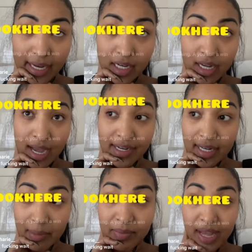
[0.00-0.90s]
And I
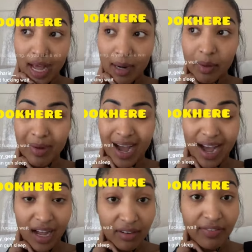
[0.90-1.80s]
named the album
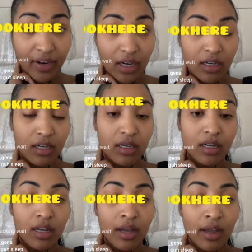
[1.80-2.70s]
Alpha
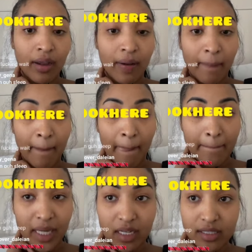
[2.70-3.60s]

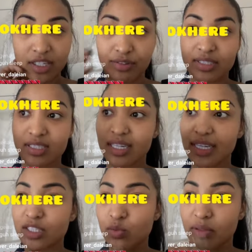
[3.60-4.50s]
because it
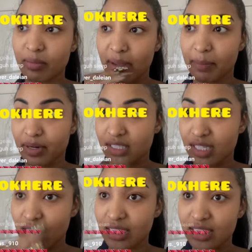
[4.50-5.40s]
resonates with my
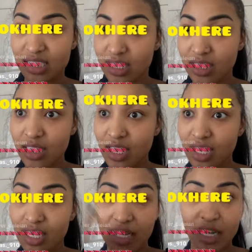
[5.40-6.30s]
personality.
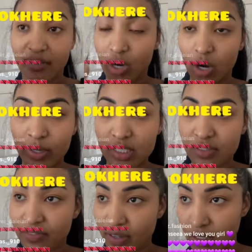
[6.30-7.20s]
I've
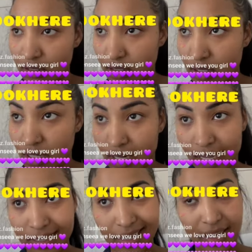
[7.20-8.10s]
always felt
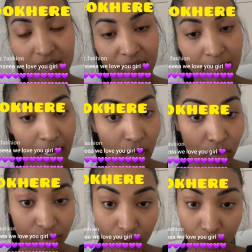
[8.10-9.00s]
like the head of my
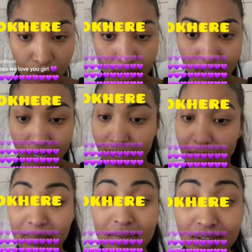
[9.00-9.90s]
household.
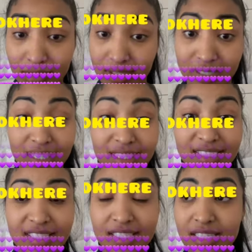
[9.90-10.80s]
Me run
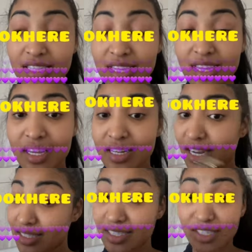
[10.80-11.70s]
things.
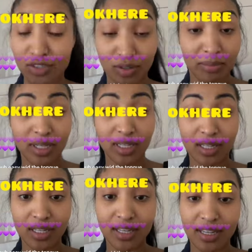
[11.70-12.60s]
Not things run
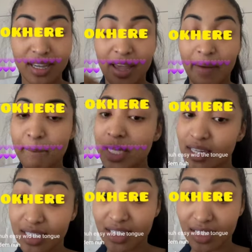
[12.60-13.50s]
me.
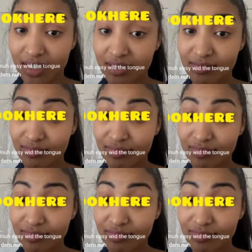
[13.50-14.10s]
Me lead.